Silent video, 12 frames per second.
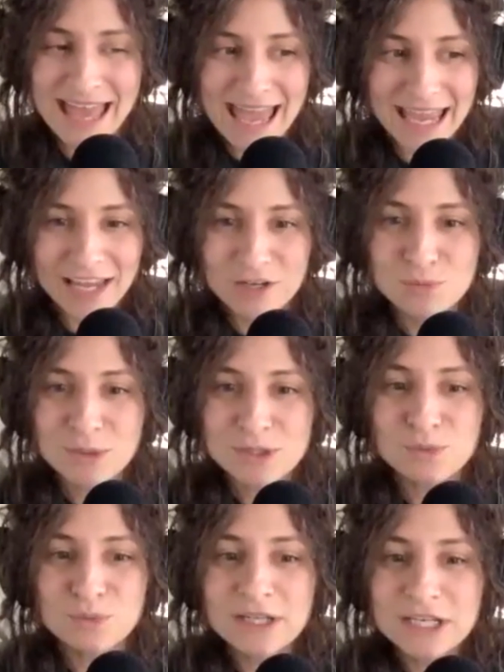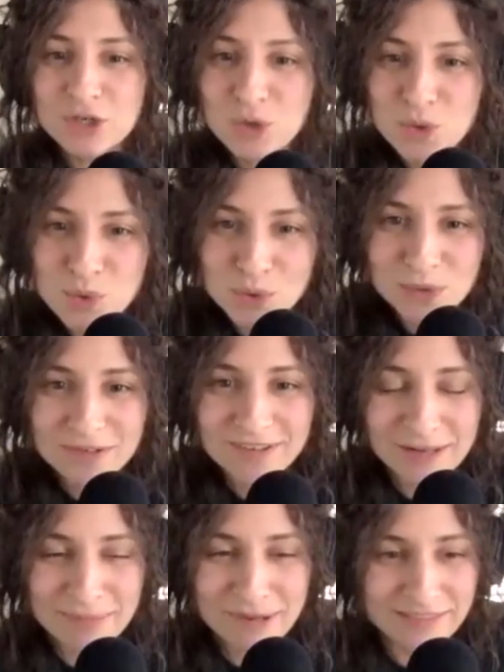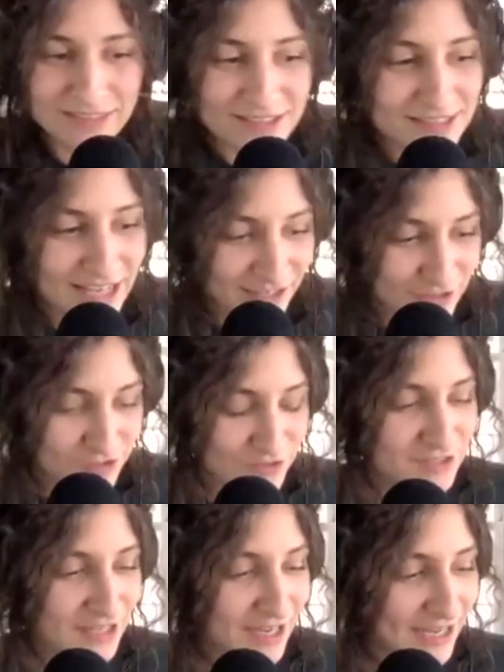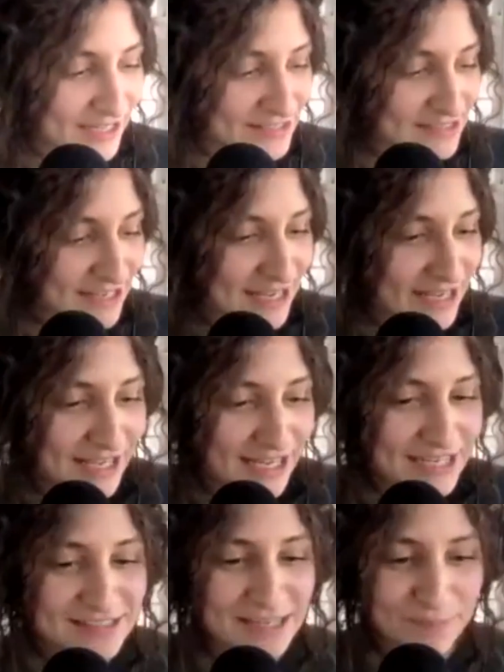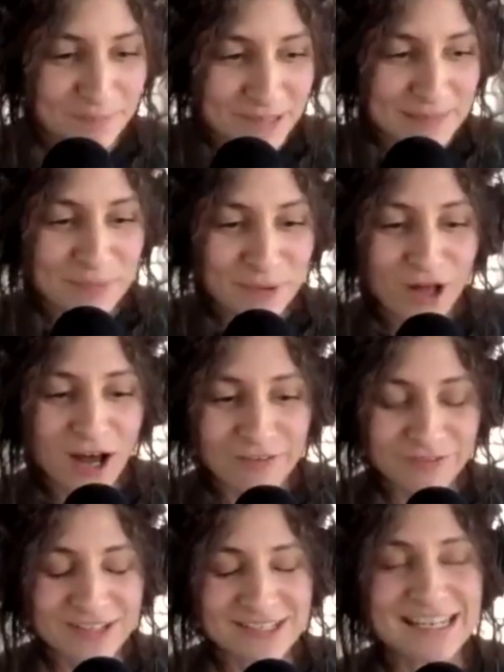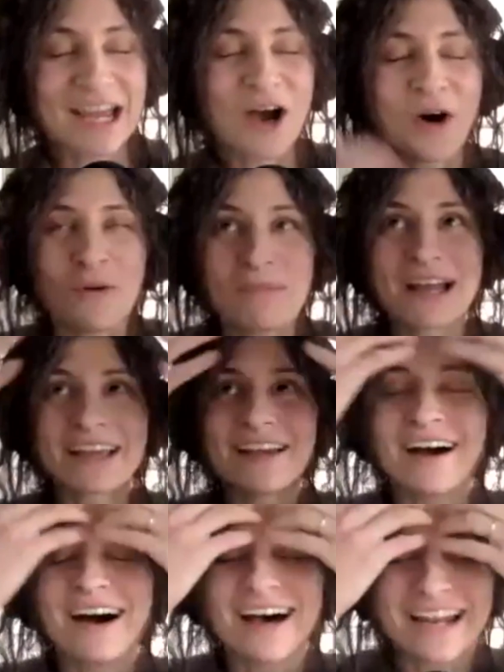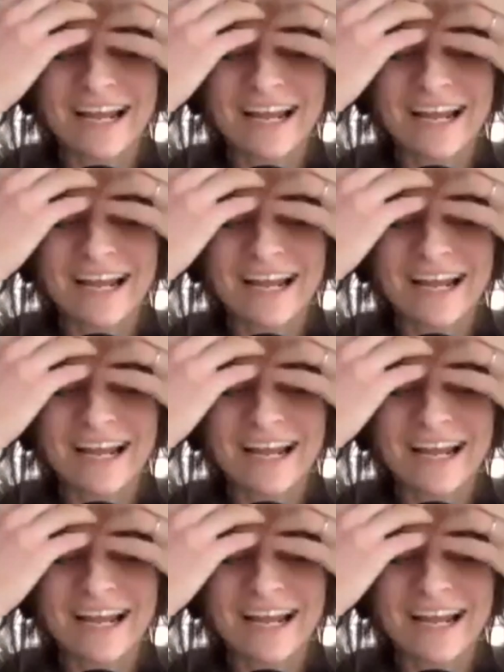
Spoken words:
And what's really cool about this exercise is that people often say, oh my God, I